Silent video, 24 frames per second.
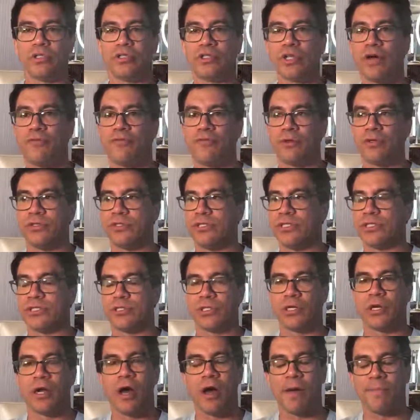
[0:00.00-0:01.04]
The software is
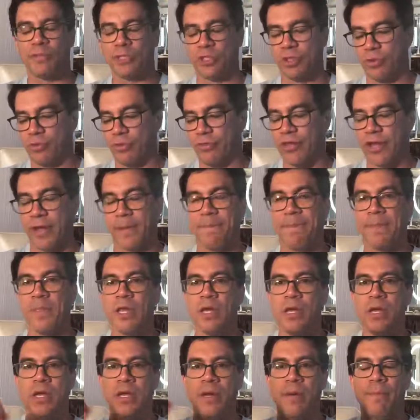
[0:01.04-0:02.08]
just an optional thing.
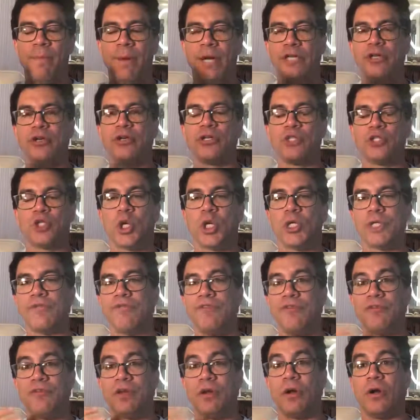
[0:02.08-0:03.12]
But you could charge them
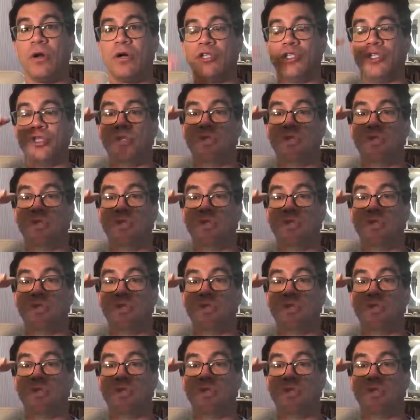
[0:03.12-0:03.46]
$50.